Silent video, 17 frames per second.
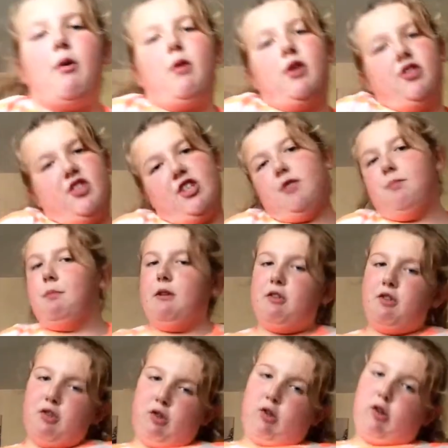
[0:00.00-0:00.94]
will just be
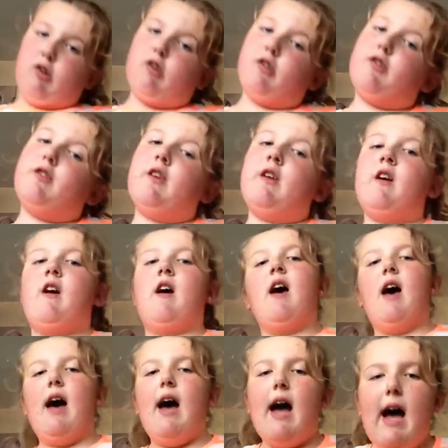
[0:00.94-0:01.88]
short.
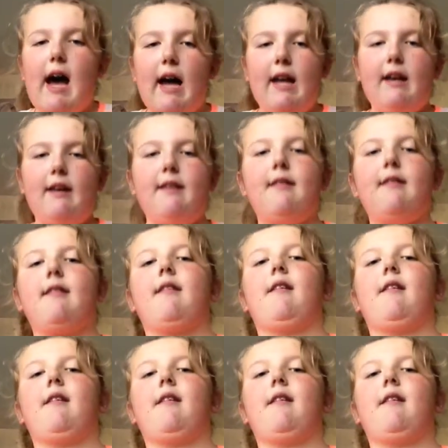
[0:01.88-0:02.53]
And